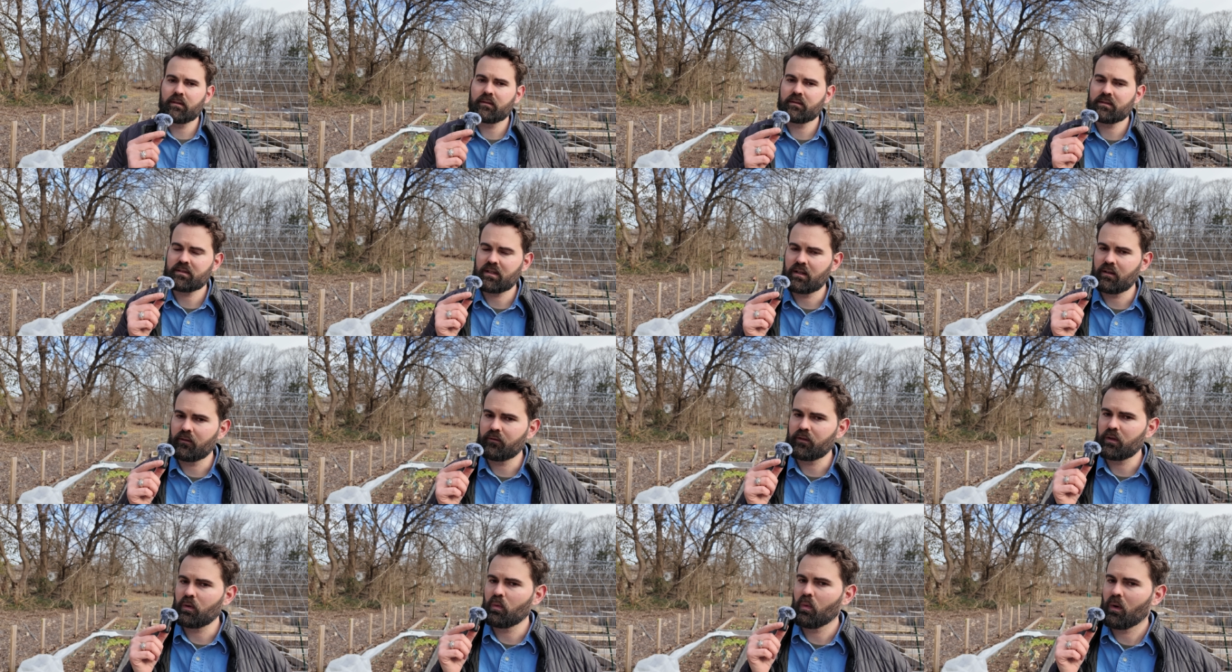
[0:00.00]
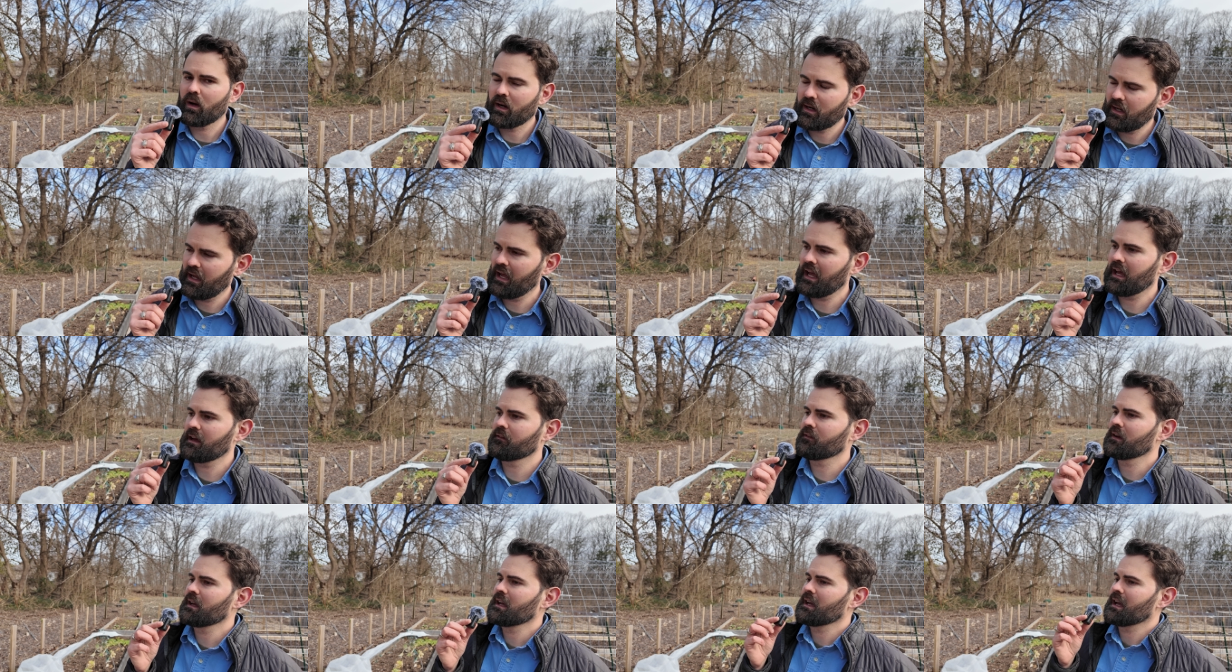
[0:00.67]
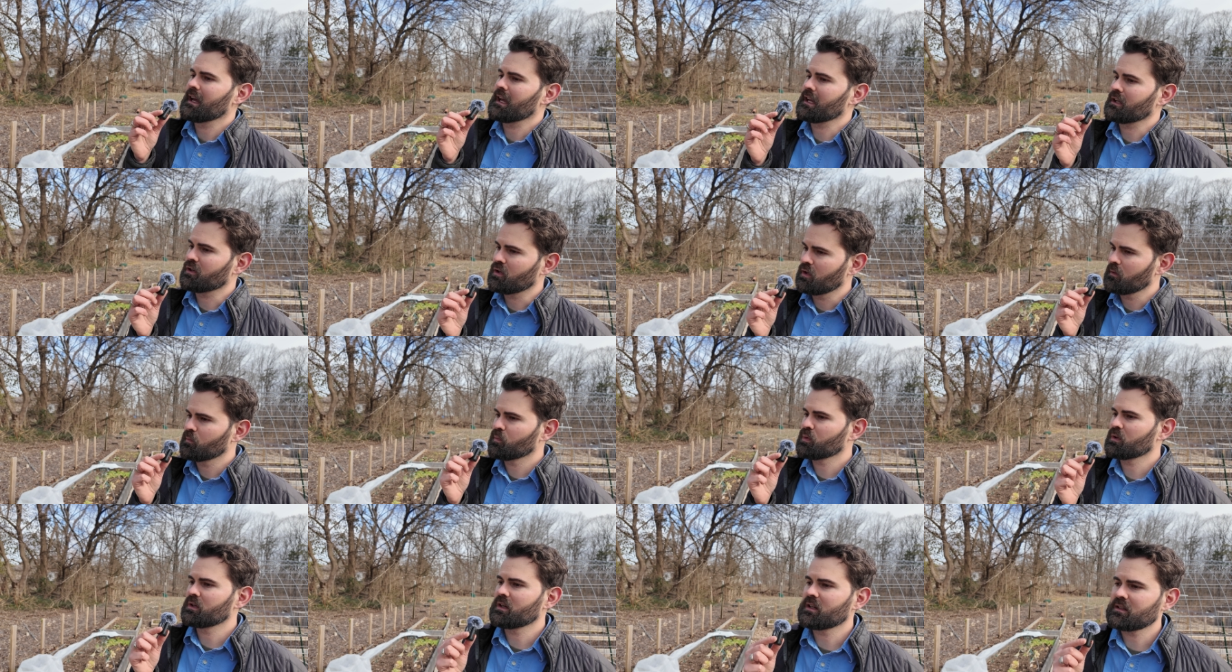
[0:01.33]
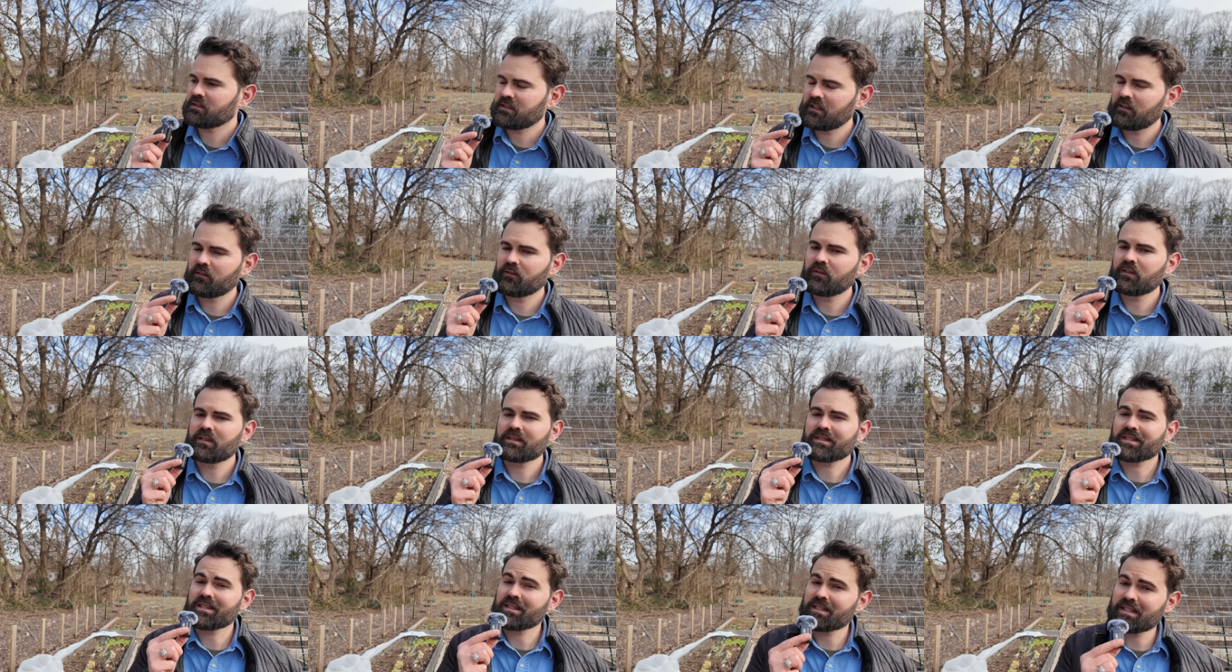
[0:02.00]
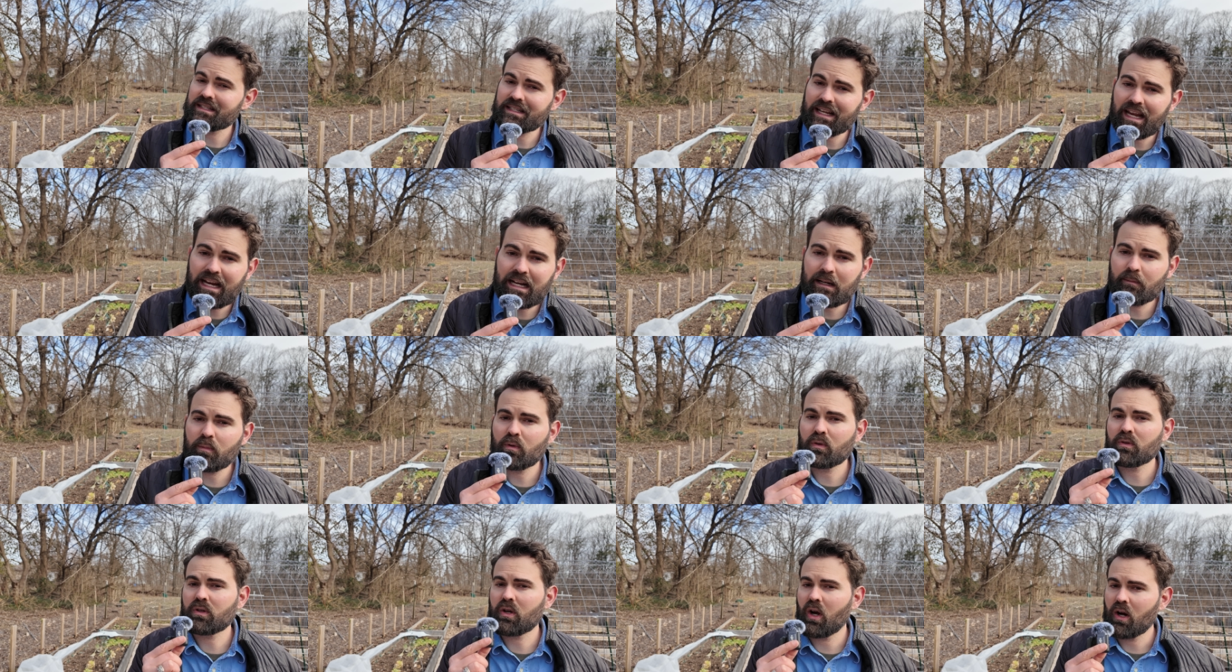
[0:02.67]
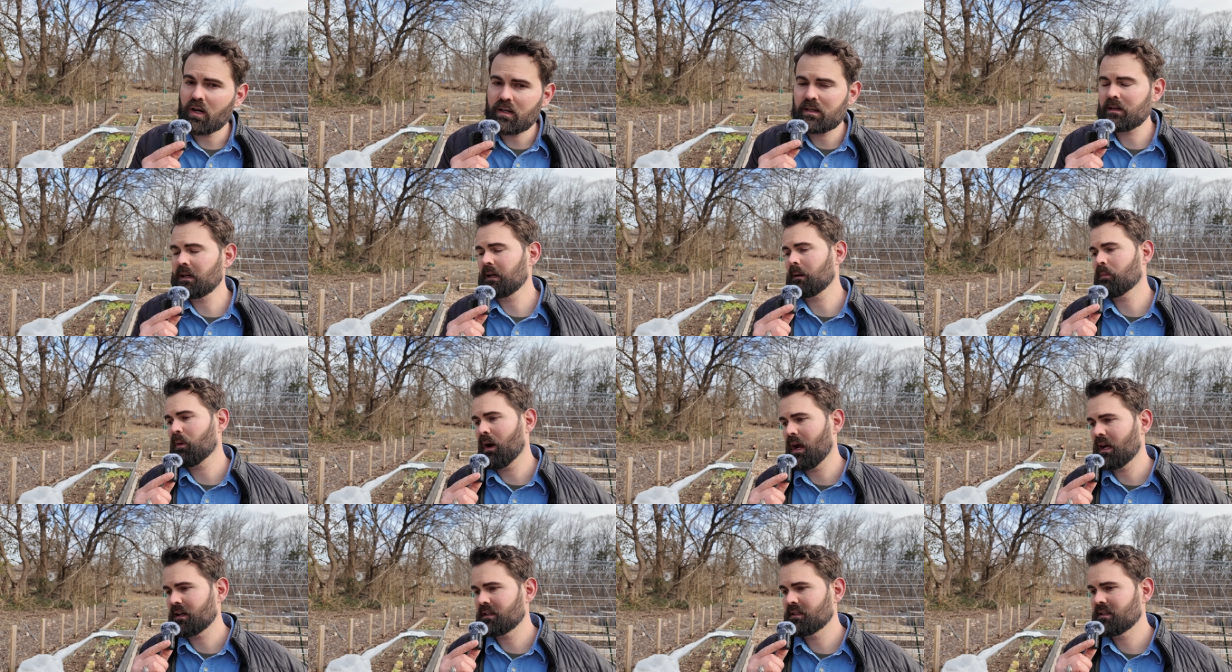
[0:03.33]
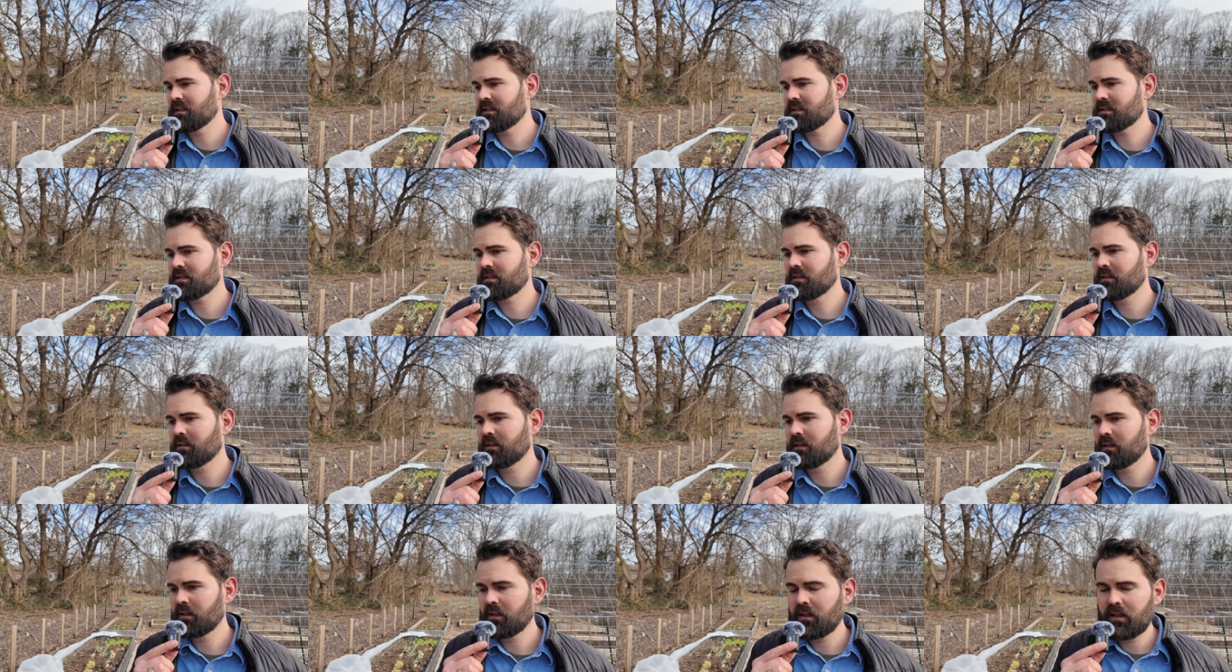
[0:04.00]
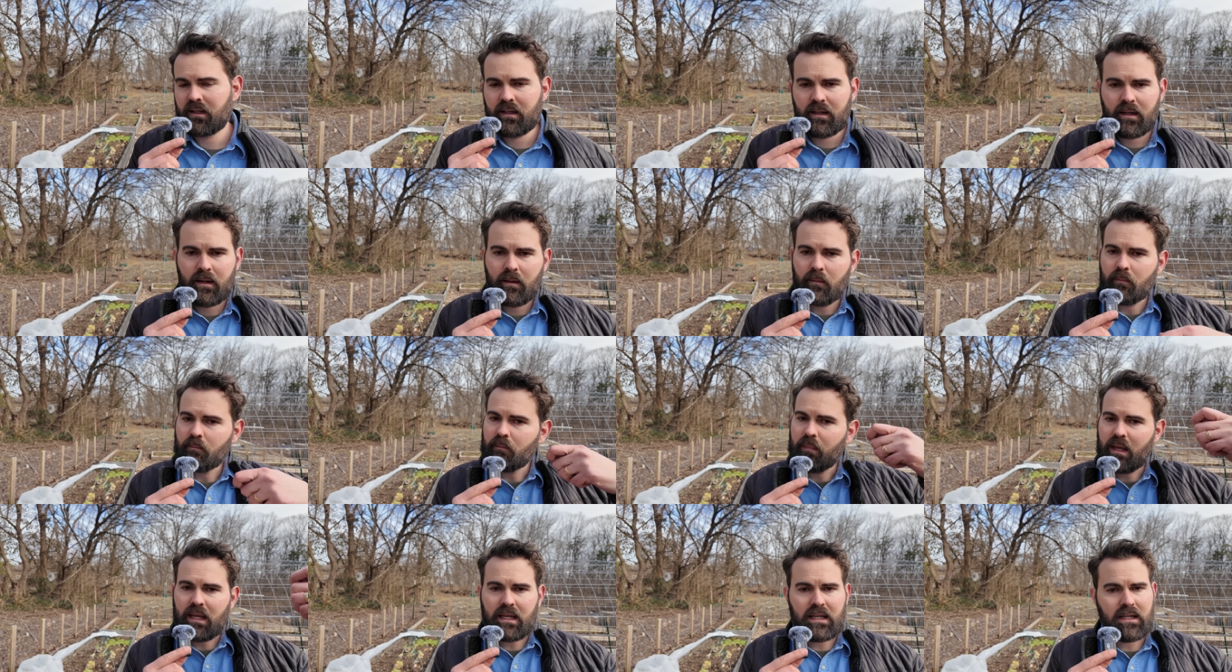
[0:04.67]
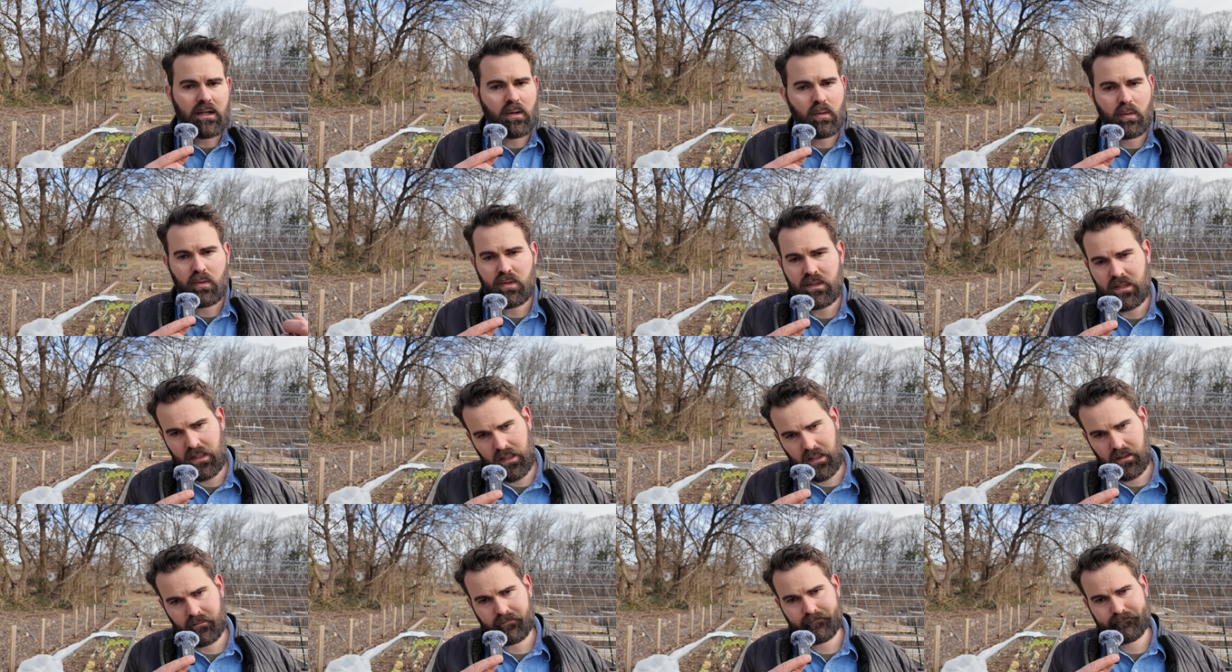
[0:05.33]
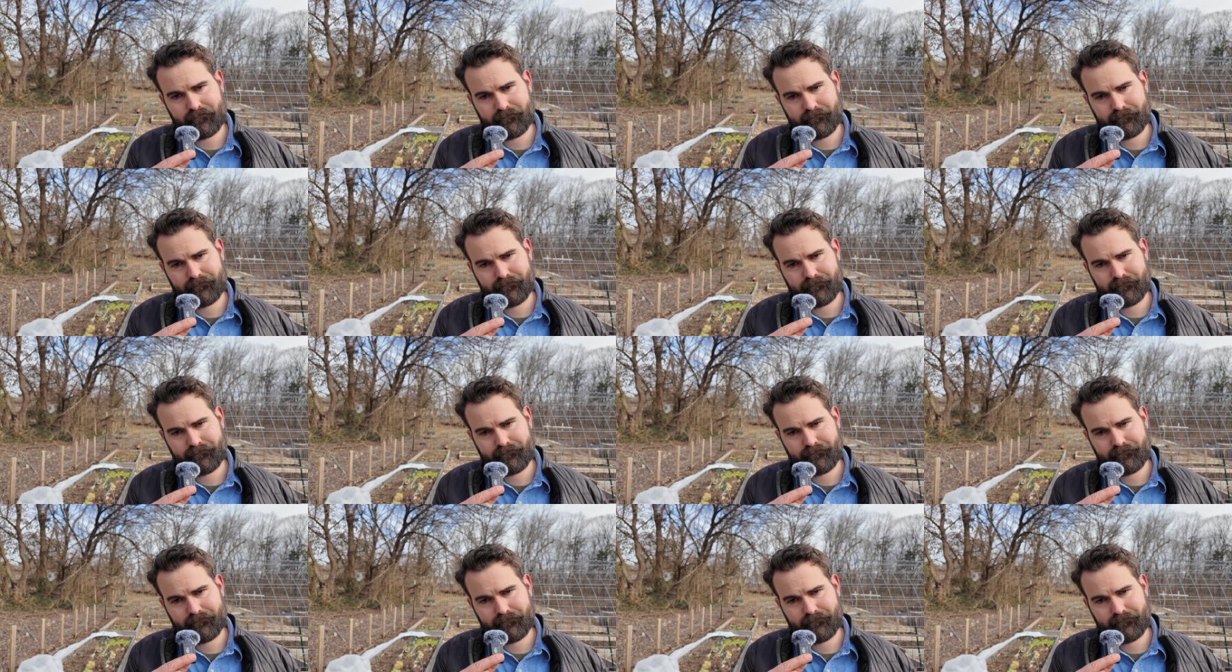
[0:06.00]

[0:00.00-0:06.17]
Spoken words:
So if you want to have a good, productive, sustainable gardening practice, make it a routine.